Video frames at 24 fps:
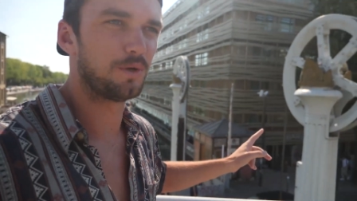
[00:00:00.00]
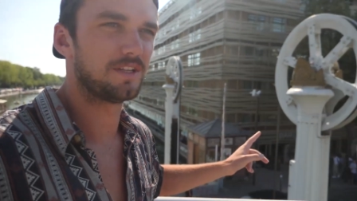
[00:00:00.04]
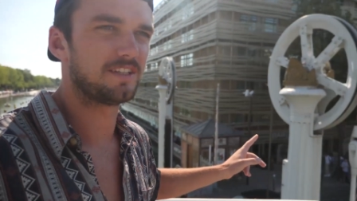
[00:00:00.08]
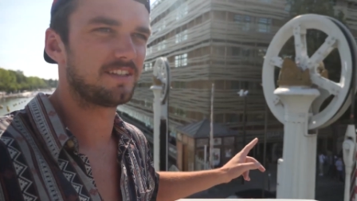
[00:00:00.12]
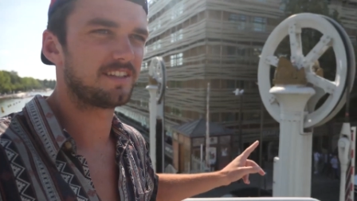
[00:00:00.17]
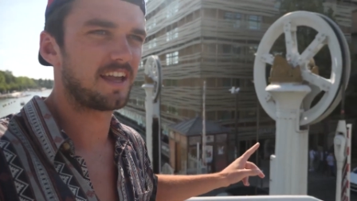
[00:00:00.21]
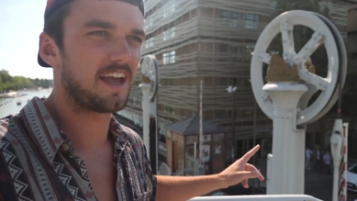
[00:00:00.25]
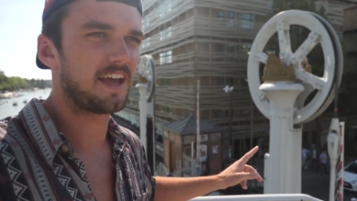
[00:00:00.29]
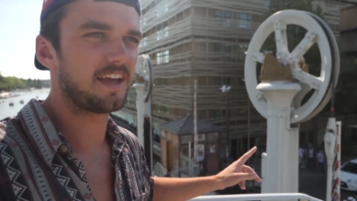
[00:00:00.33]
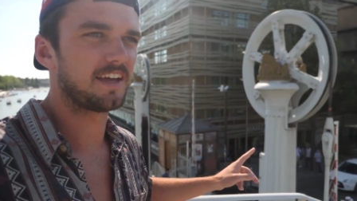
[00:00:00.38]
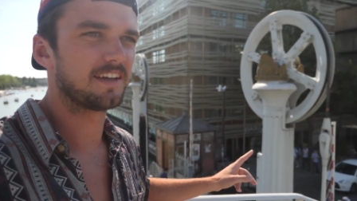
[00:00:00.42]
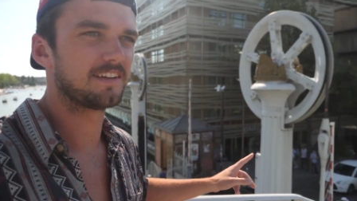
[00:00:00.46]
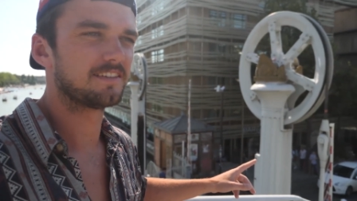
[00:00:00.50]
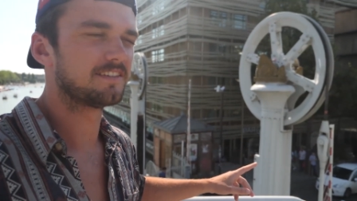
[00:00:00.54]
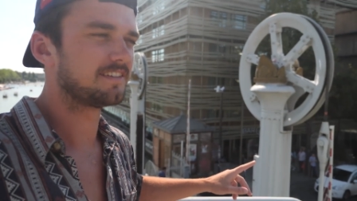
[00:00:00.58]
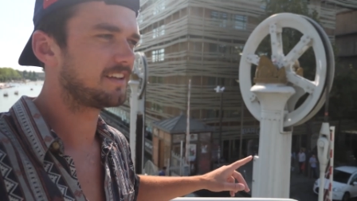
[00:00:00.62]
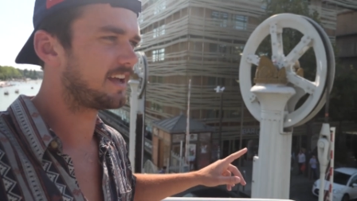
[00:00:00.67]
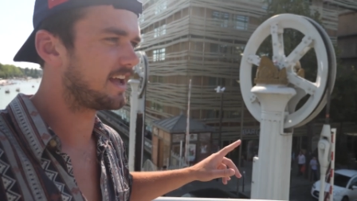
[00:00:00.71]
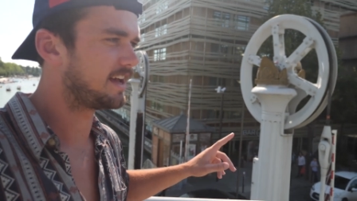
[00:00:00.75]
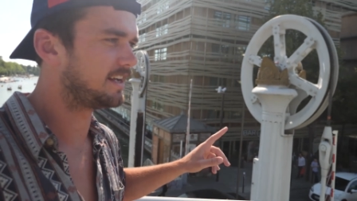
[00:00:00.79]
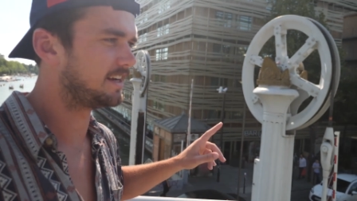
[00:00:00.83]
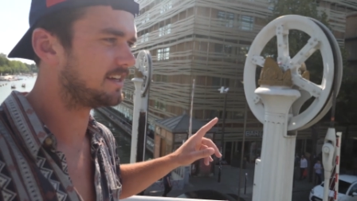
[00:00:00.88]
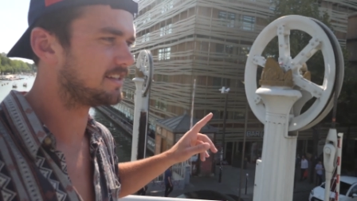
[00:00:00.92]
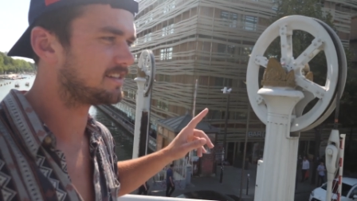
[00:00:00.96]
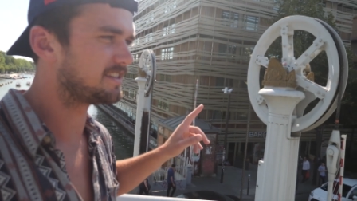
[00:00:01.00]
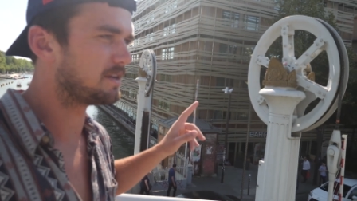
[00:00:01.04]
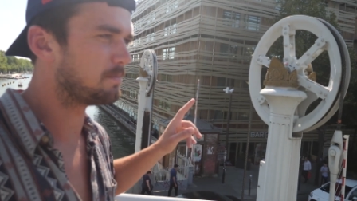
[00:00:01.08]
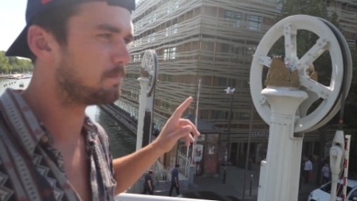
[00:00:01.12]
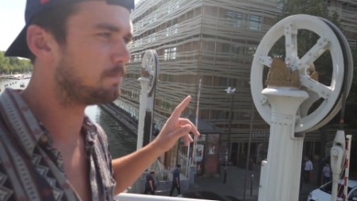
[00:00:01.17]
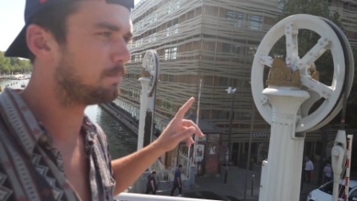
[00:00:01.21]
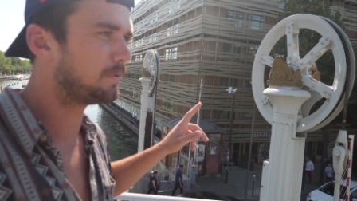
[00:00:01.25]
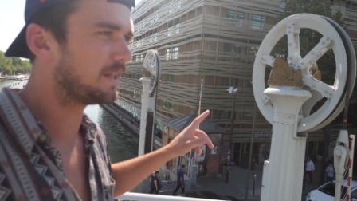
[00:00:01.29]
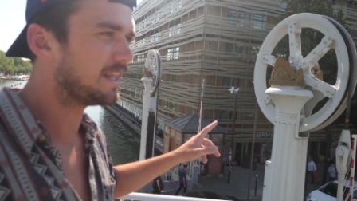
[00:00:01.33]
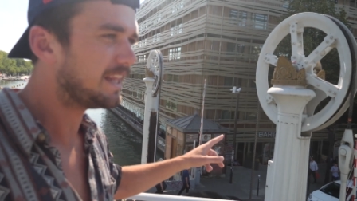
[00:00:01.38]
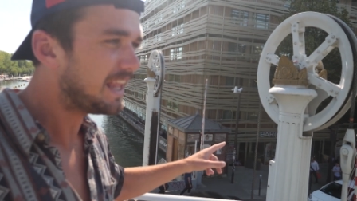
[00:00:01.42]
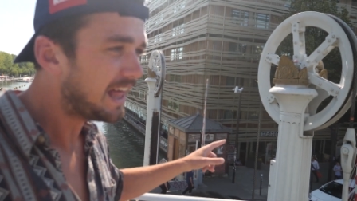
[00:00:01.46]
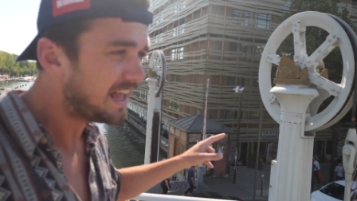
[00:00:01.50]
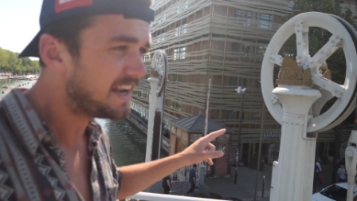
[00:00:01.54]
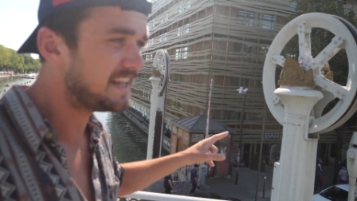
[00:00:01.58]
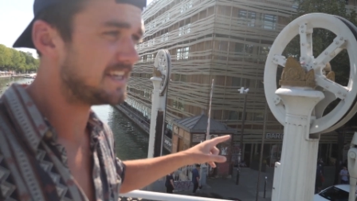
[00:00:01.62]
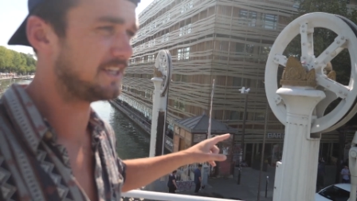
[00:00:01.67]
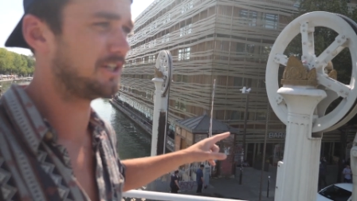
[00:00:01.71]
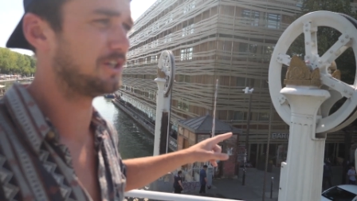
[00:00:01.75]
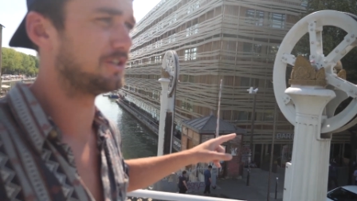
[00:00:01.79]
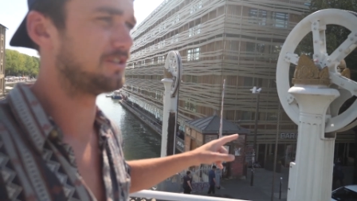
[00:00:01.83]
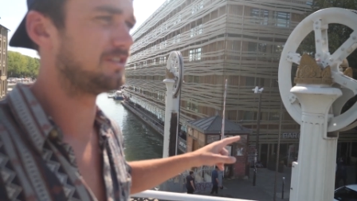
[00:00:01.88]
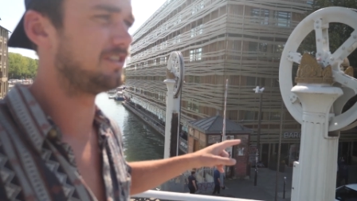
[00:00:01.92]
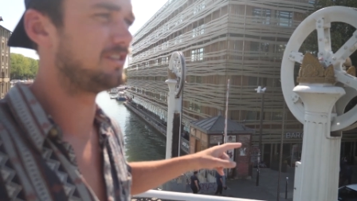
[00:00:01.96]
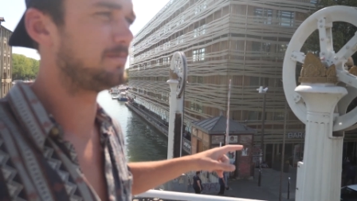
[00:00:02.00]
we're staying and it's a bloody good